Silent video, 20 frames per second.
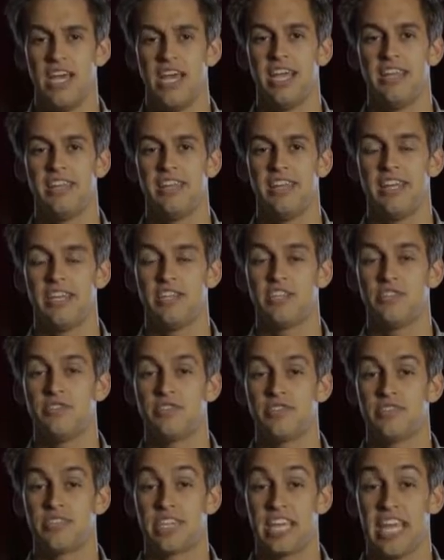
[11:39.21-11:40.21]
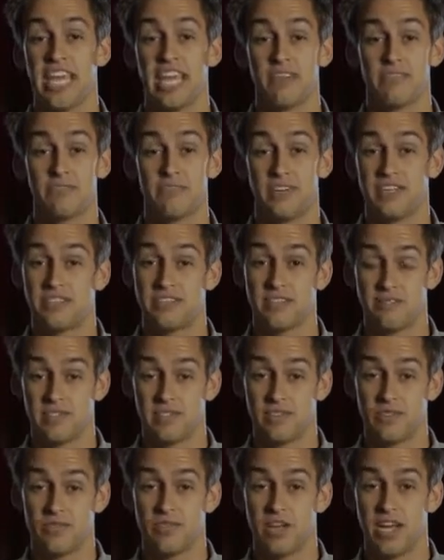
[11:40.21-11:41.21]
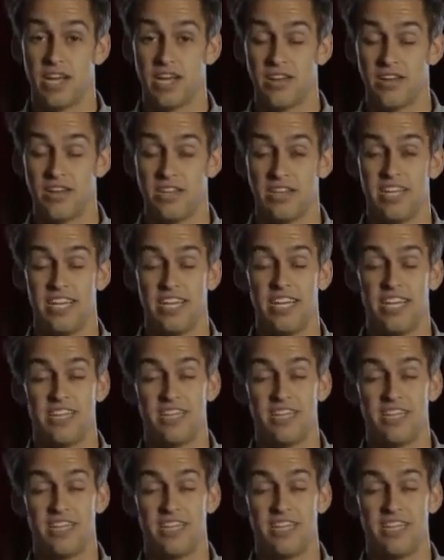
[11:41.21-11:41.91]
and then you just can't find something to write on.